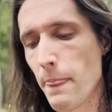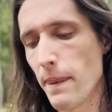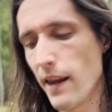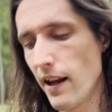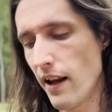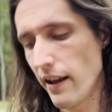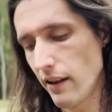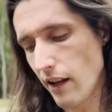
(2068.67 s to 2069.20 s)

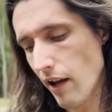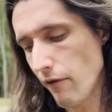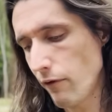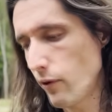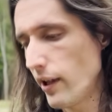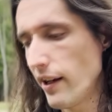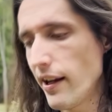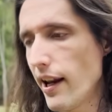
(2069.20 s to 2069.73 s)
And I love
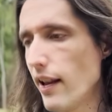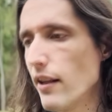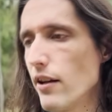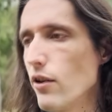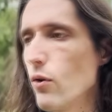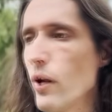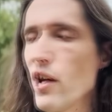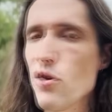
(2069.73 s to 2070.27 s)
when, again, the
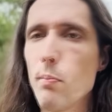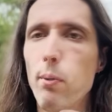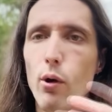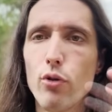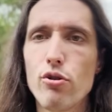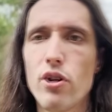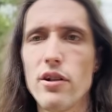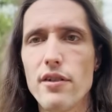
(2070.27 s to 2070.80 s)
new age
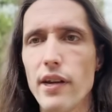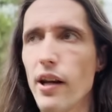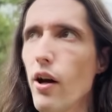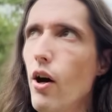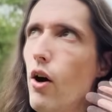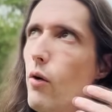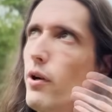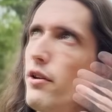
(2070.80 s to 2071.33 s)
bullshit is like,
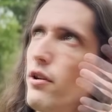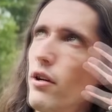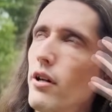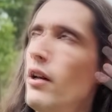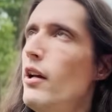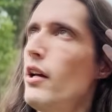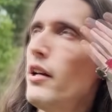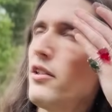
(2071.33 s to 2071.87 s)
oh, when you're
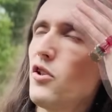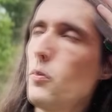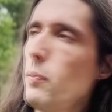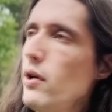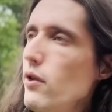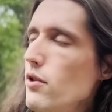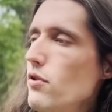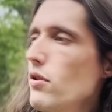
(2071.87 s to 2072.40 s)

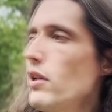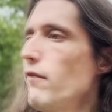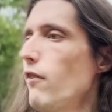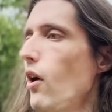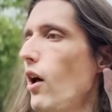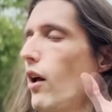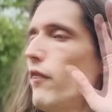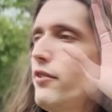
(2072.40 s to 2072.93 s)
spiritually
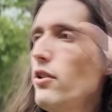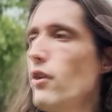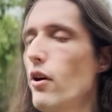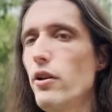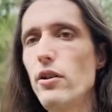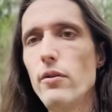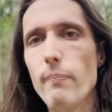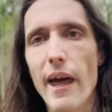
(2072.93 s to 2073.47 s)
evolved,
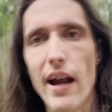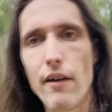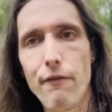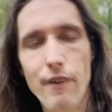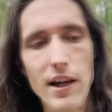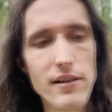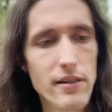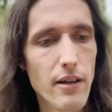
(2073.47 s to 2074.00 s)
you
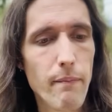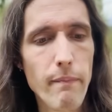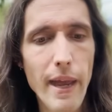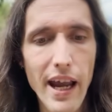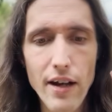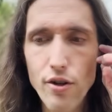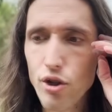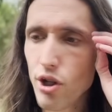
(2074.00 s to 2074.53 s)
manifest a
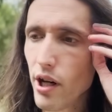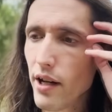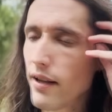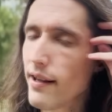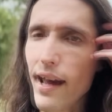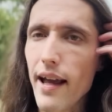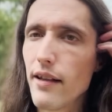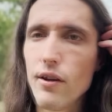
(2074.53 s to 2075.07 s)
mansion.
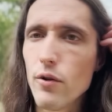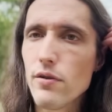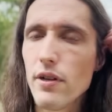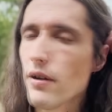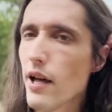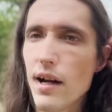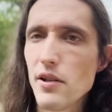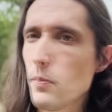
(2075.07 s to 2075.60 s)
Those are
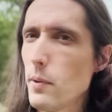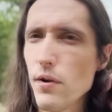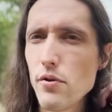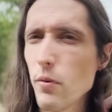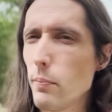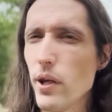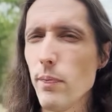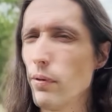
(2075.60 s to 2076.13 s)
not
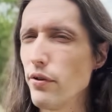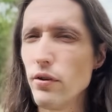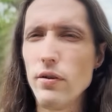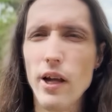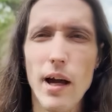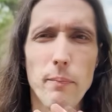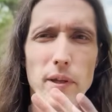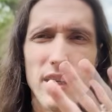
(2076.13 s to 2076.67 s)
spiritual people. Do
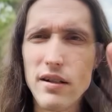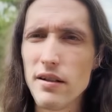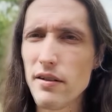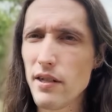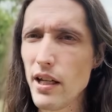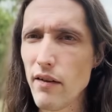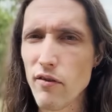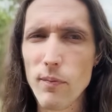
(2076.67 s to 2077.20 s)
not be
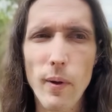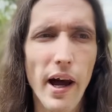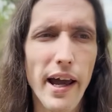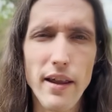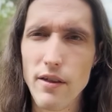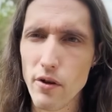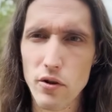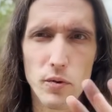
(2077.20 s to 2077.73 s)
deceived by
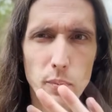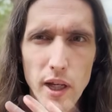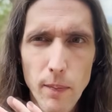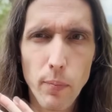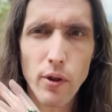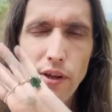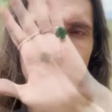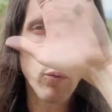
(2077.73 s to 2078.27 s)
those
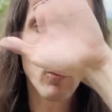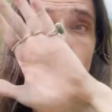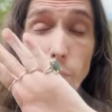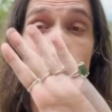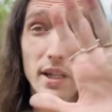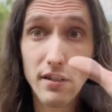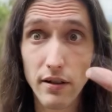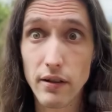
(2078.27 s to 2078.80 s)
people that will
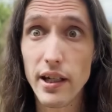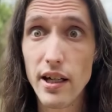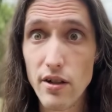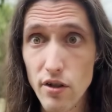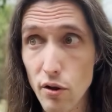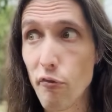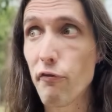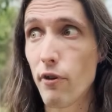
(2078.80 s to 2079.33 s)
mislead
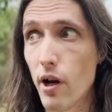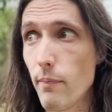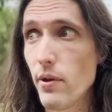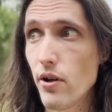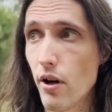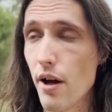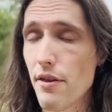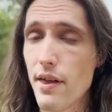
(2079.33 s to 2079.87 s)
you from
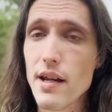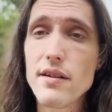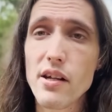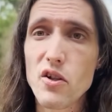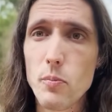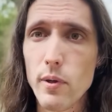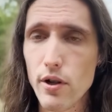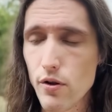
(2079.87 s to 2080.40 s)
your authentic
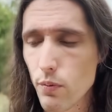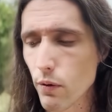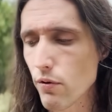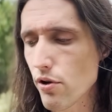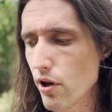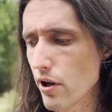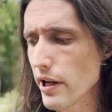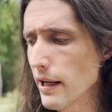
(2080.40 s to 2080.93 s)
spiritual
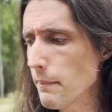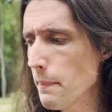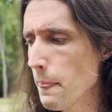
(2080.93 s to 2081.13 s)
journey.